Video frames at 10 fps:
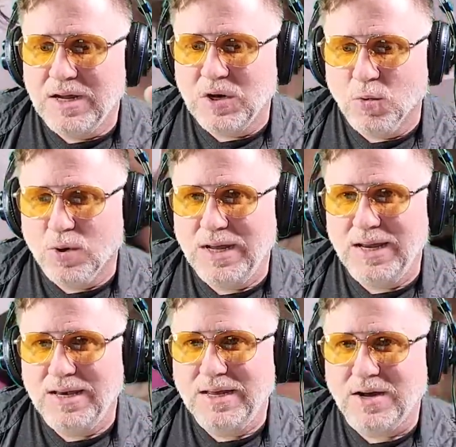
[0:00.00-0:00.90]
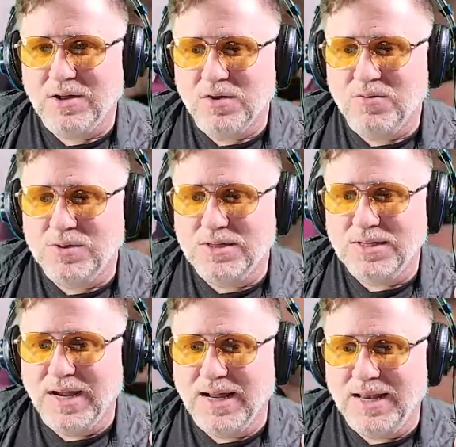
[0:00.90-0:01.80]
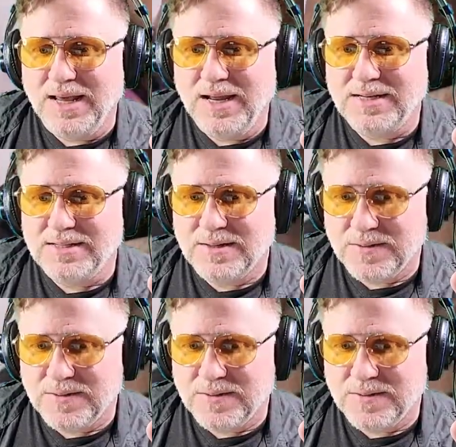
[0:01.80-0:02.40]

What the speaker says: green color, which is kind of neat.